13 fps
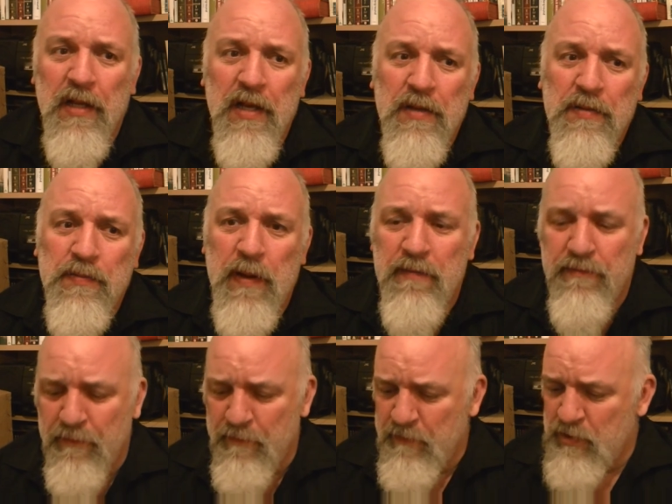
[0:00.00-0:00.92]
and went
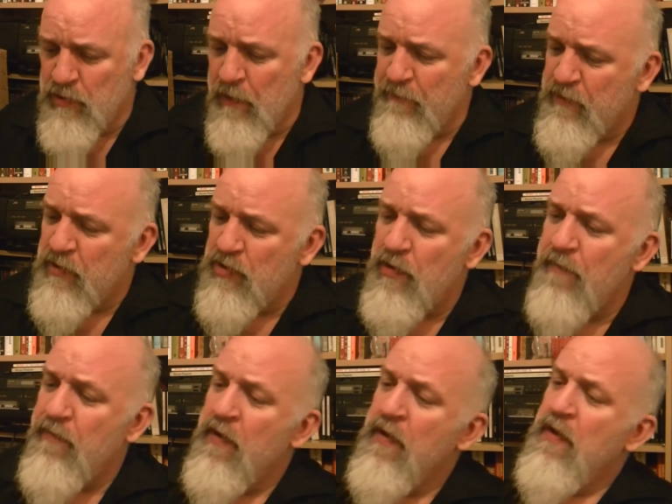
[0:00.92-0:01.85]
from strength to
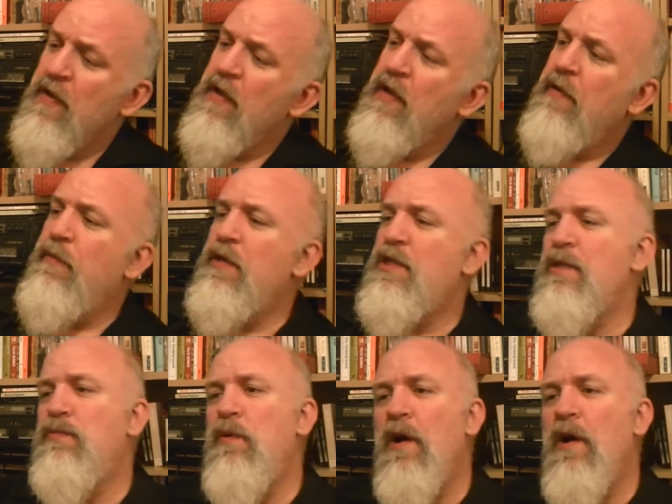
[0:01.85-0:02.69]
strength, which is